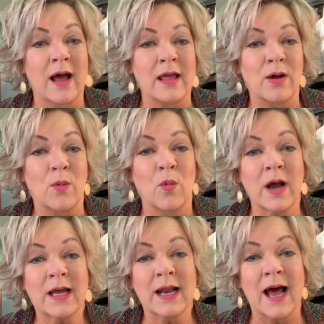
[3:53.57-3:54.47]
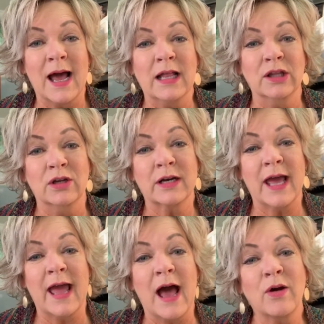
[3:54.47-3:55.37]
how can I
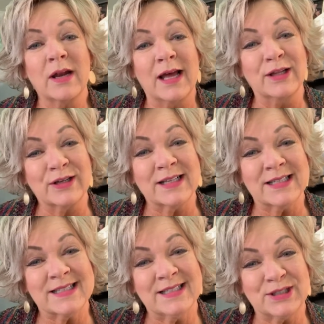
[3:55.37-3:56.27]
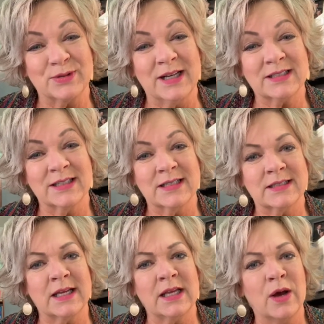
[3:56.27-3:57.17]
look at this situation and
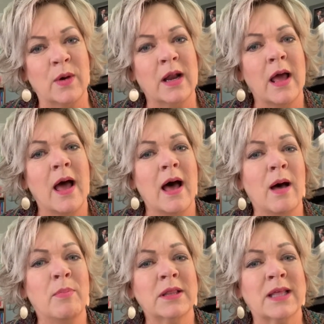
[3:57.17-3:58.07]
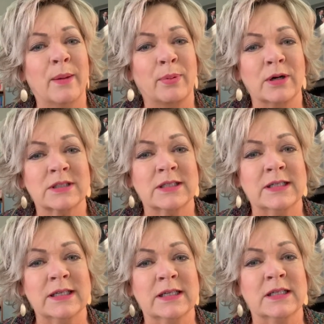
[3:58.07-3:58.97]
say, you know what, I'll bet that
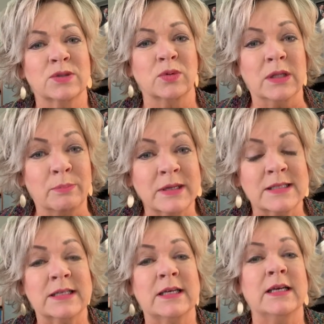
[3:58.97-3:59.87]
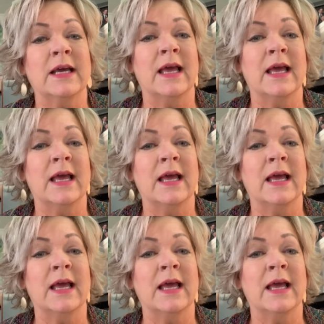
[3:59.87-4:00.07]
person is really busy